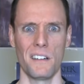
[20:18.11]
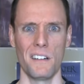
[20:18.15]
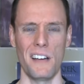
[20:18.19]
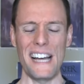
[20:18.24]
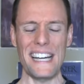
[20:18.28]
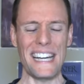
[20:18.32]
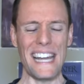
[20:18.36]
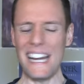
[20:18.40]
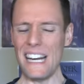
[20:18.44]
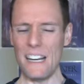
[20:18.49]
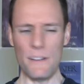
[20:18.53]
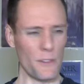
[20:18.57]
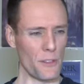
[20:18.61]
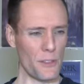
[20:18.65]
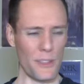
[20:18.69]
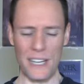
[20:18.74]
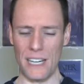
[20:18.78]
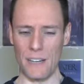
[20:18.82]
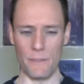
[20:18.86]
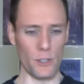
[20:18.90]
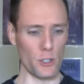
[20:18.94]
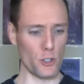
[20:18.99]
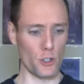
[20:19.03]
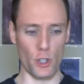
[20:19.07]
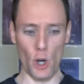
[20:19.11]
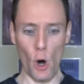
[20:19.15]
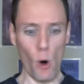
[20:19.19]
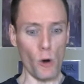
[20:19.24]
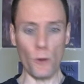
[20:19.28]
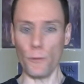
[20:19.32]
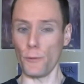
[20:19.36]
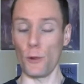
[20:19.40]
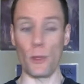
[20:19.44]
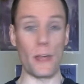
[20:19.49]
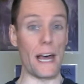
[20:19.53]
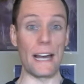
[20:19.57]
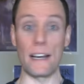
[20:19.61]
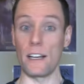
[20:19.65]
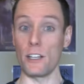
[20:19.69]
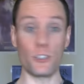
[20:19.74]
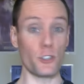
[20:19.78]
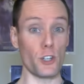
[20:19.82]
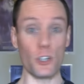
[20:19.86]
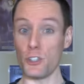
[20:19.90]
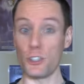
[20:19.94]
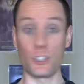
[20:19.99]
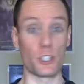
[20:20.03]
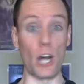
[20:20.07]
I can't even think of a joke for that.
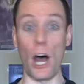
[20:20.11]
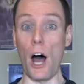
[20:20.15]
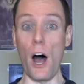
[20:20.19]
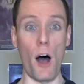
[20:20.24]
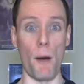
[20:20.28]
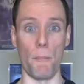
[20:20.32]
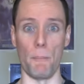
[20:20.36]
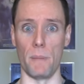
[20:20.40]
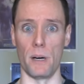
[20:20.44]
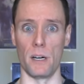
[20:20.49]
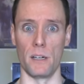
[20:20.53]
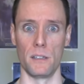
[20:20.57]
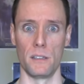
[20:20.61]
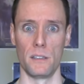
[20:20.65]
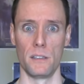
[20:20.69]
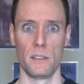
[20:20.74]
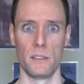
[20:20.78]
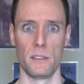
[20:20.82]
It's just dumb.